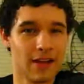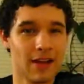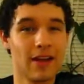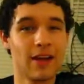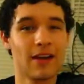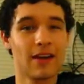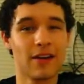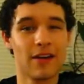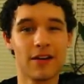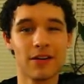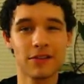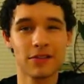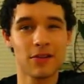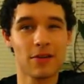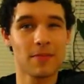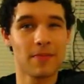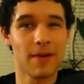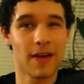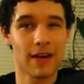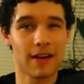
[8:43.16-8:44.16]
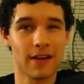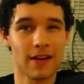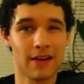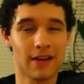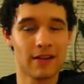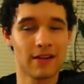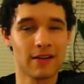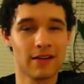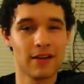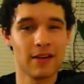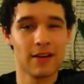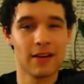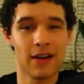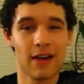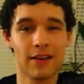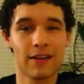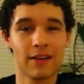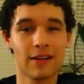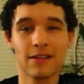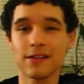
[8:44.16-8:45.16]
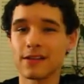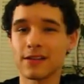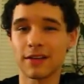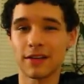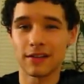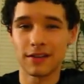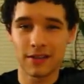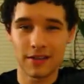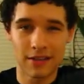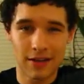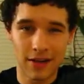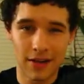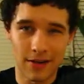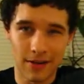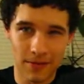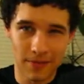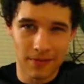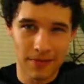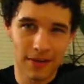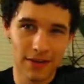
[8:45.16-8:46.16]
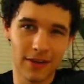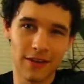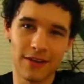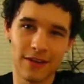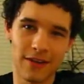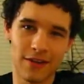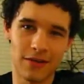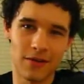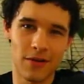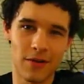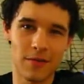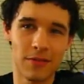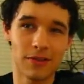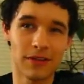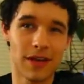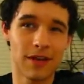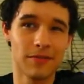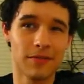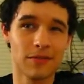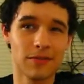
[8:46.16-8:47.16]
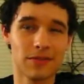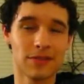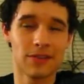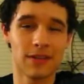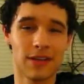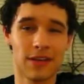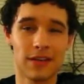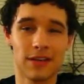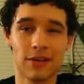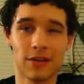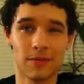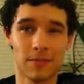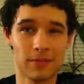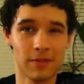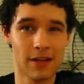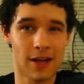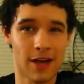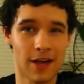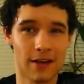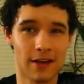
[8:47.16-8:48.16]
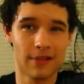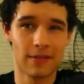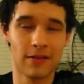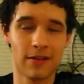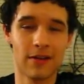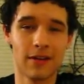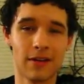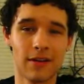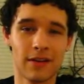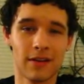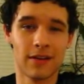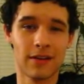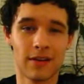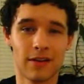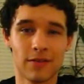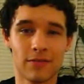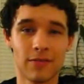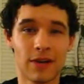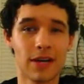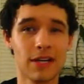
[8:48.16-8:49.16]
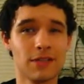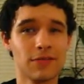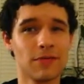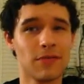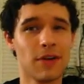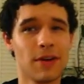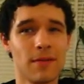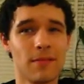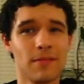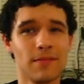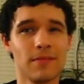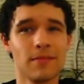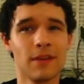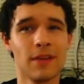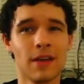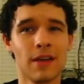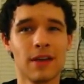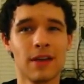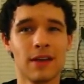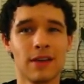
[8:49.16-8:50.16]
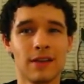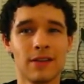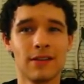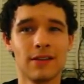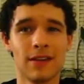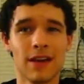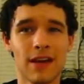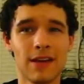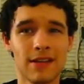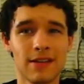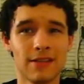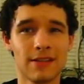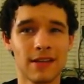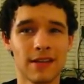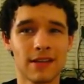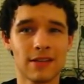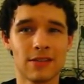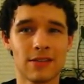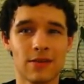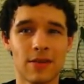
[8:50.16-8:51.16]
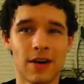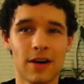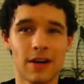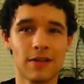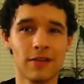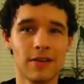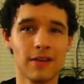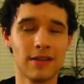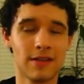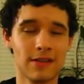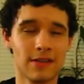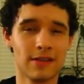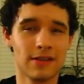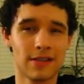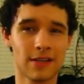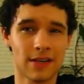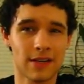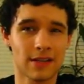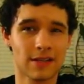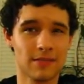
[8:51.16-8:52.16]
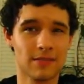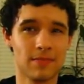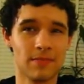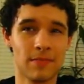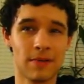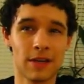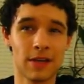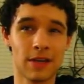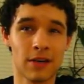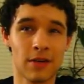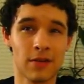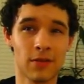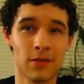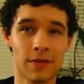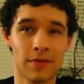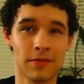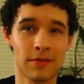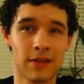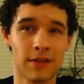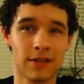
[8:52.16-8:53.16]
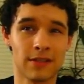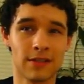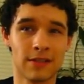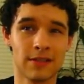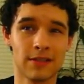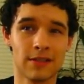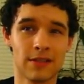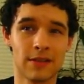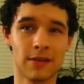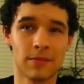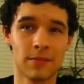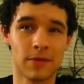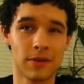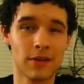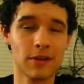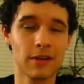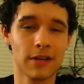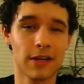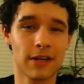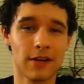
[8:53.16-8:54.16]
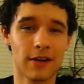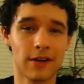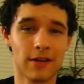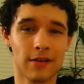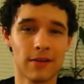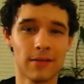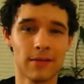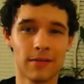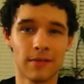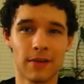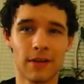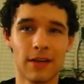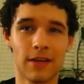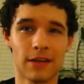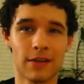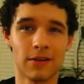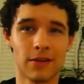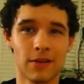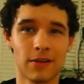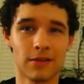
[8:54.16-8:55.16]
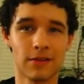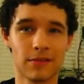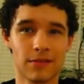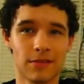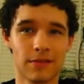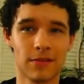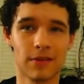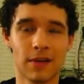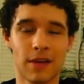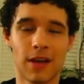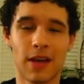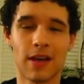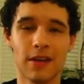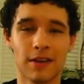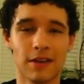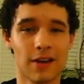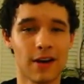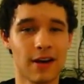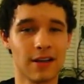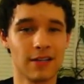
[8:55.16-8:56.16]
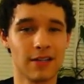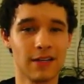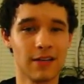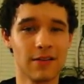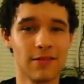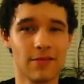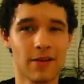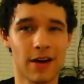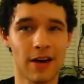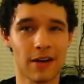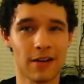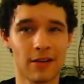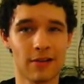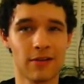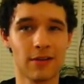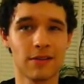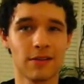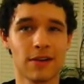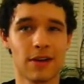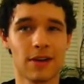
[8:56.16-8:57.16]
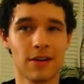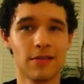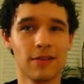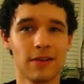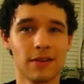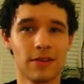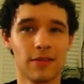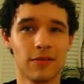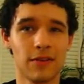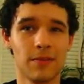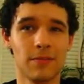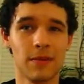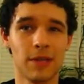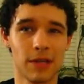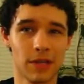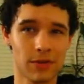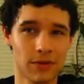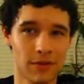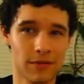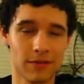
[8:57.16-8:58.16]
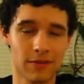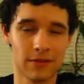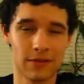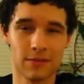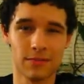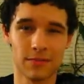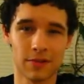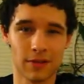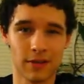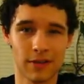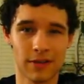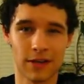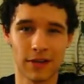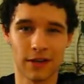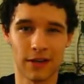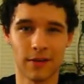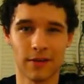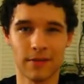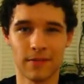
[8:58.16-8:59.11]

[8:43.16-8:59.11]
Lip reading: And also, Becca, this is good to know. The normal levels in your blood range from 96 to 106 milliequivalents per liter in adults, and your ideal value is 103 milliequivalents per liter.